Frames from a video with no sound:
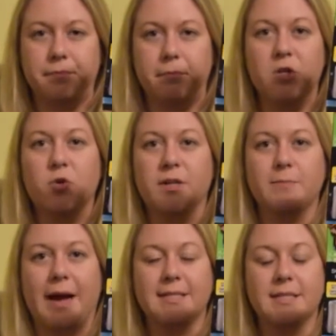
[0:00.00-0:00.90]
Majora's
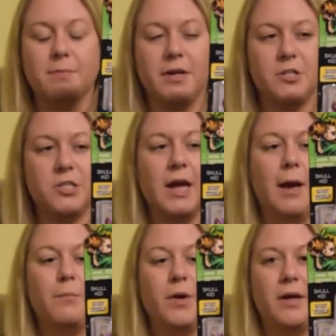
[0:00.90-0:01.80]
Mask as much,
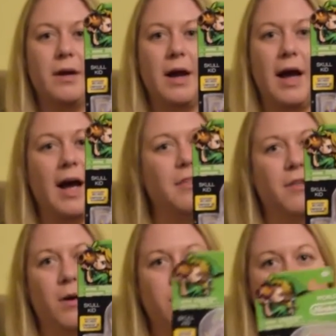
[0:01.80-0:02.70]
but I
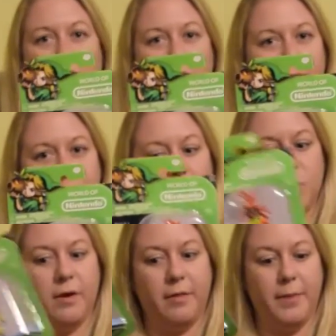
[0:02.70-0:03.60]
thought Majora's Mask was
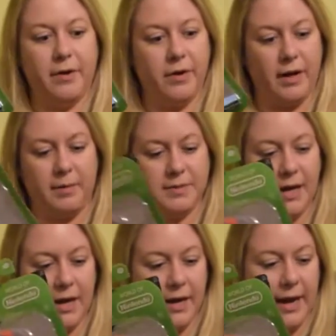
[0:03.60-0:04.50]
one of the better games.
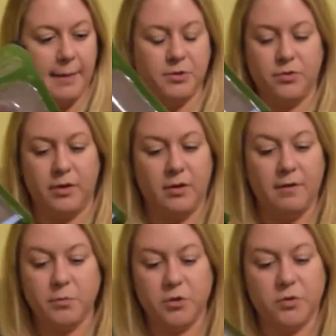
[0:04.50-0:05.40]
I absolutely
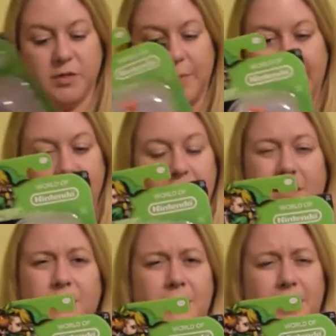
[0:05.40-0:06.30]
loved Majora's Mask. I
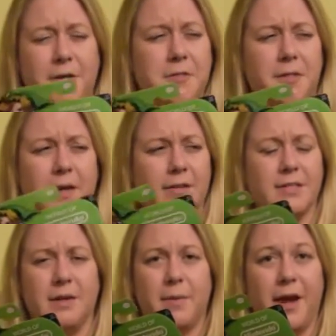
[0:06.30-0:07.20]
love that they used a lot of the
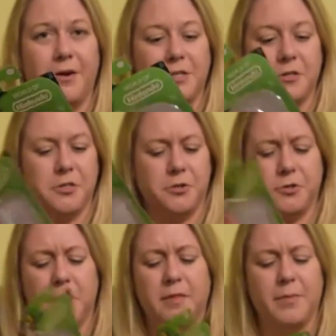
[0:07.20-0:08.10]
same characters and you
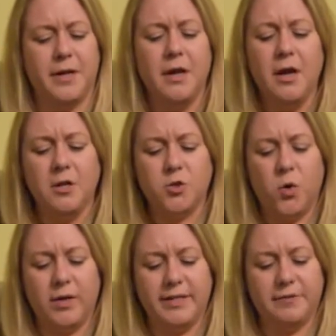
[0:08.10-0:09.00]
saw them in a
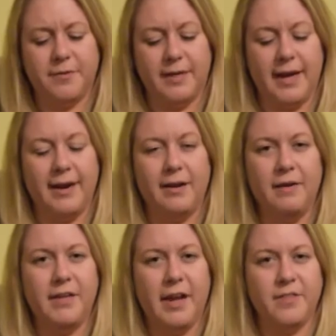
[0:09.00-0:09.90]
totally different light. And I
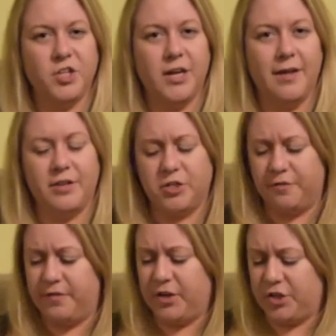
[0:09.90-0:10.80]
love that you had the challenge of
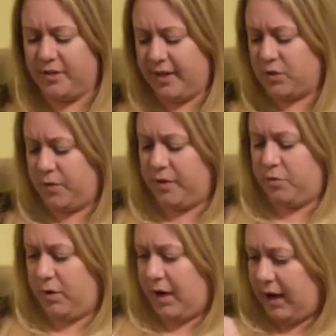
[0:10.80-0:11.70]
finishing things within
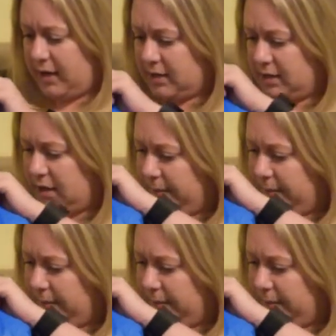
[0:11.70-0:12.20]
3 days.